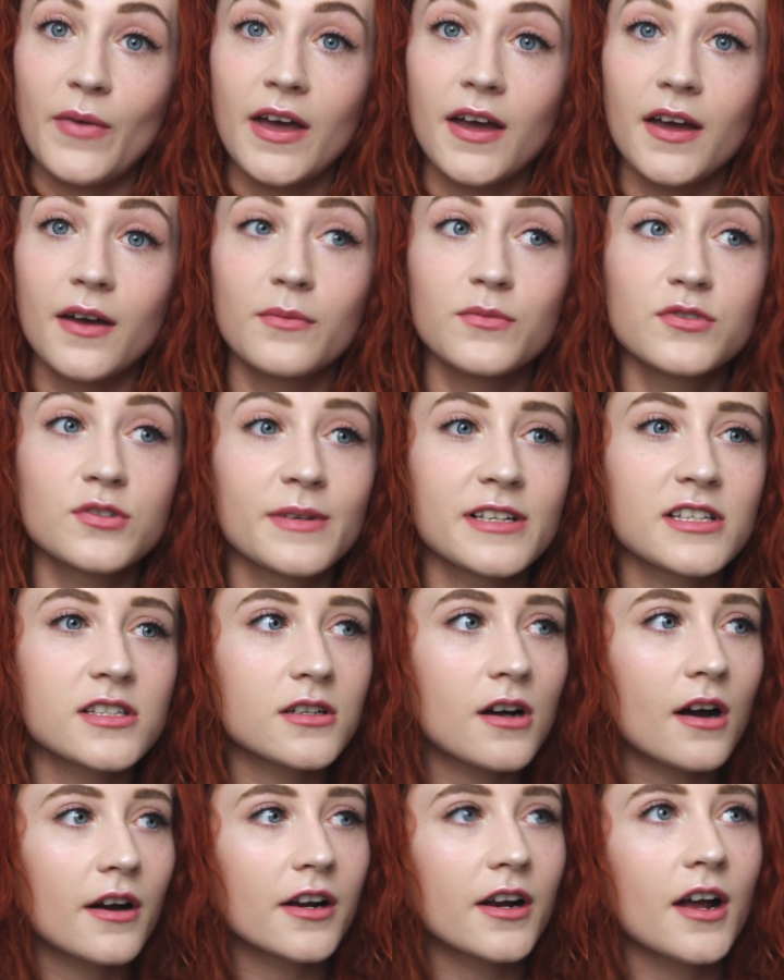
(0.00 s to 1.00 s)
So it
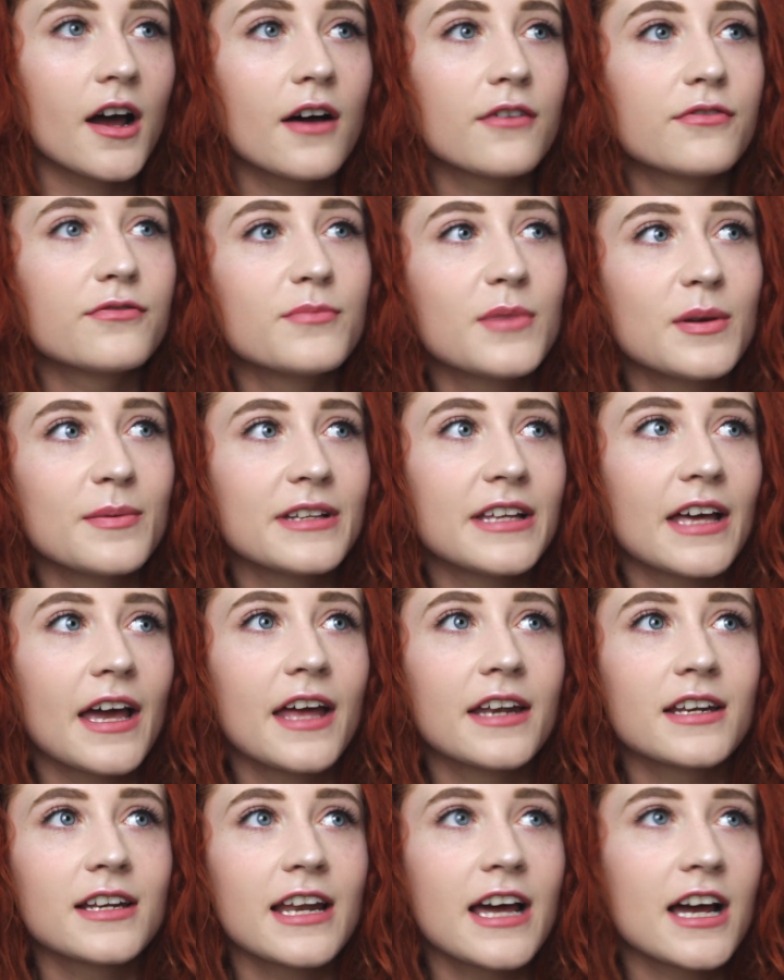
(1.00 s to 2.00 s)
started off maybe
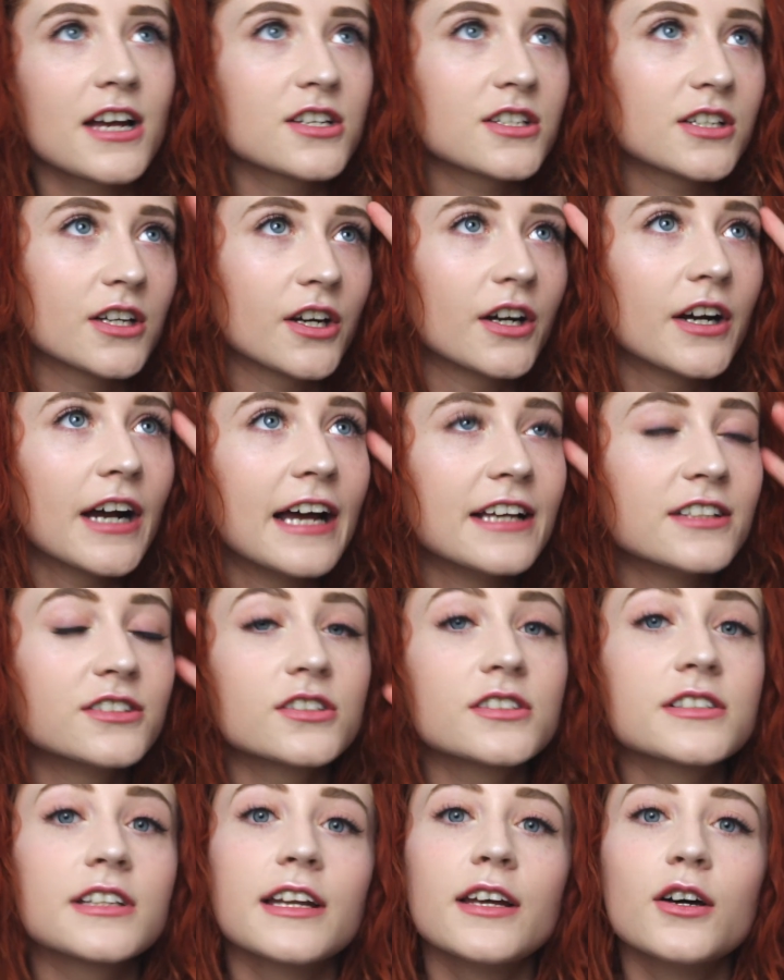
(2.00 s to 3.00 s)
end of last year as
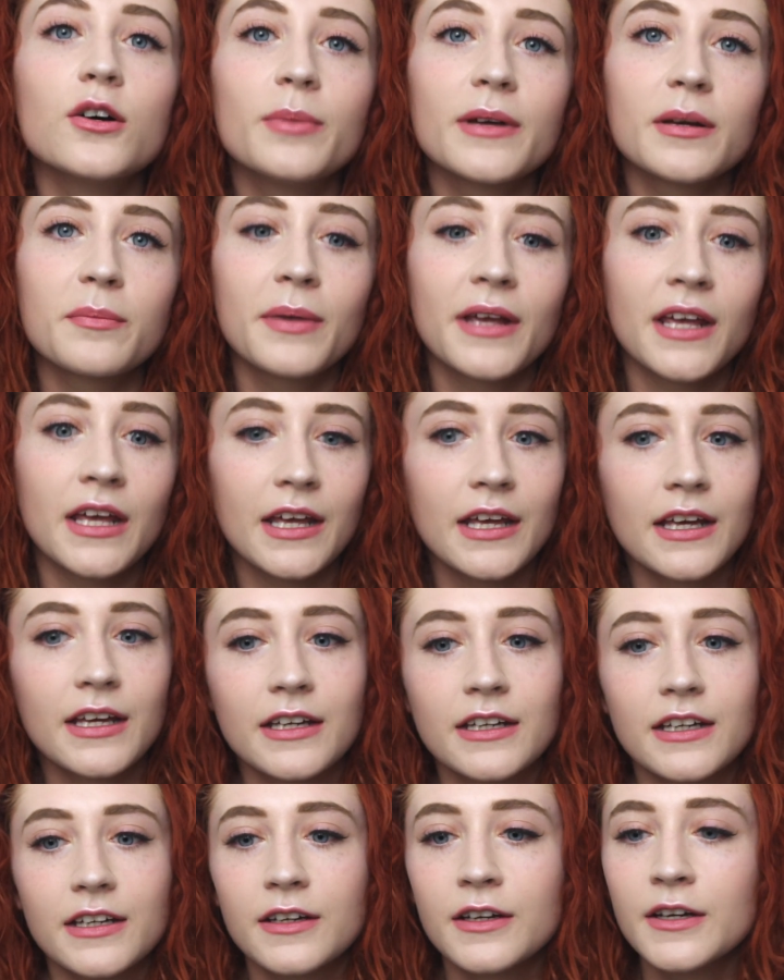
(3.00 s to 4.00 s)
just a little bit of
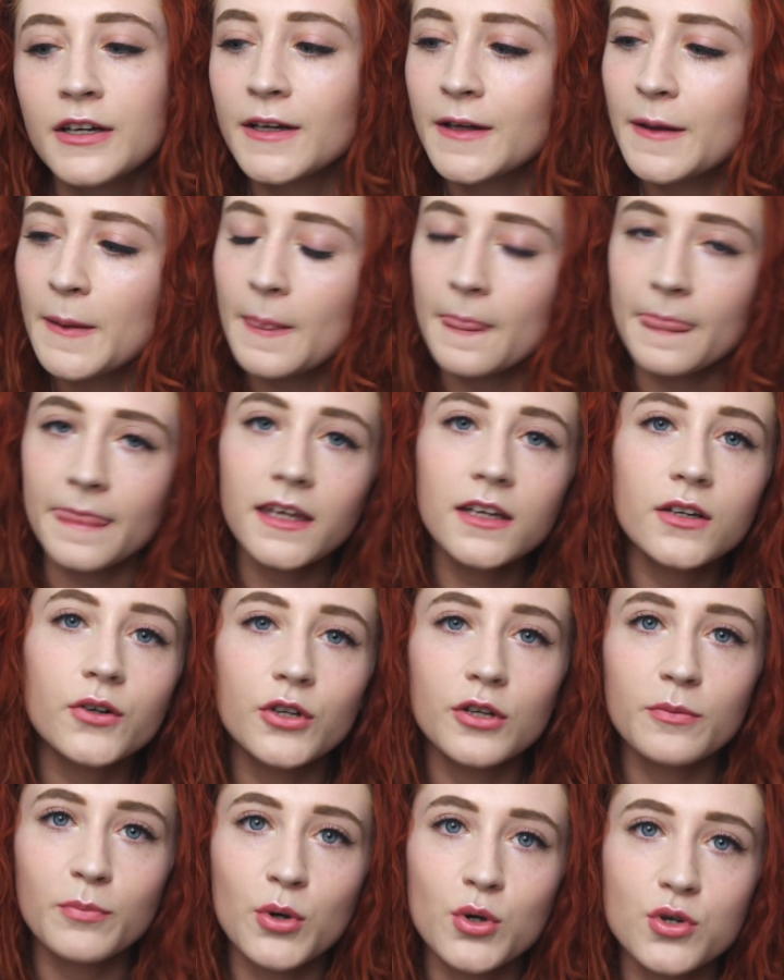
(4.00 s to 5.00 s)
pain, and you know,
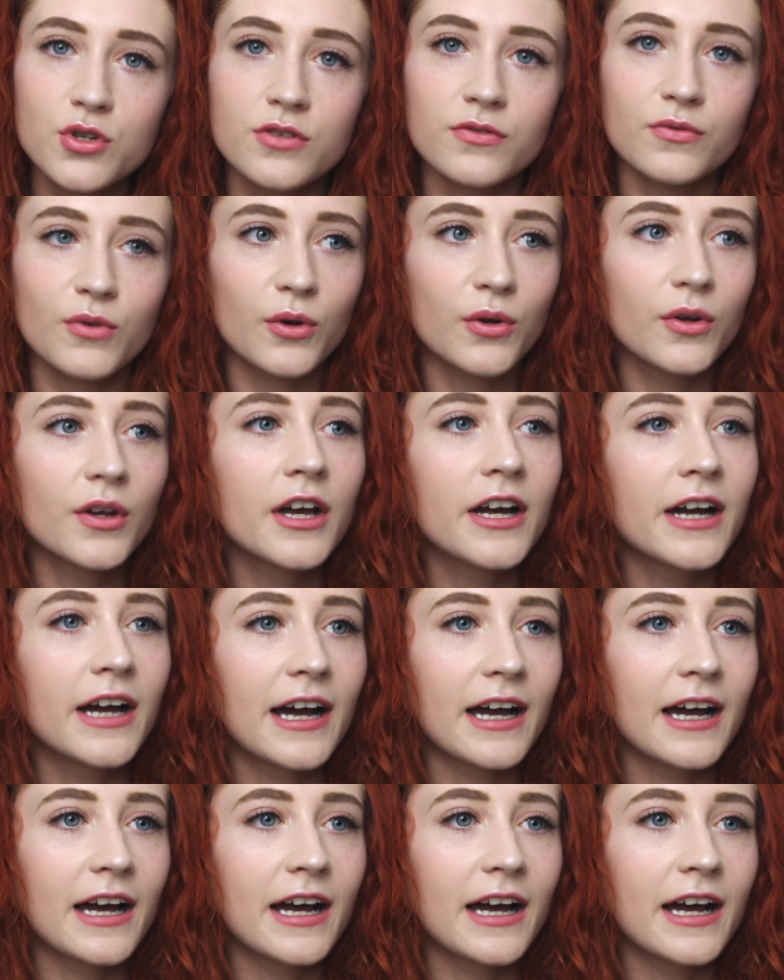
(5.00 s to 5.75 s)
you push through,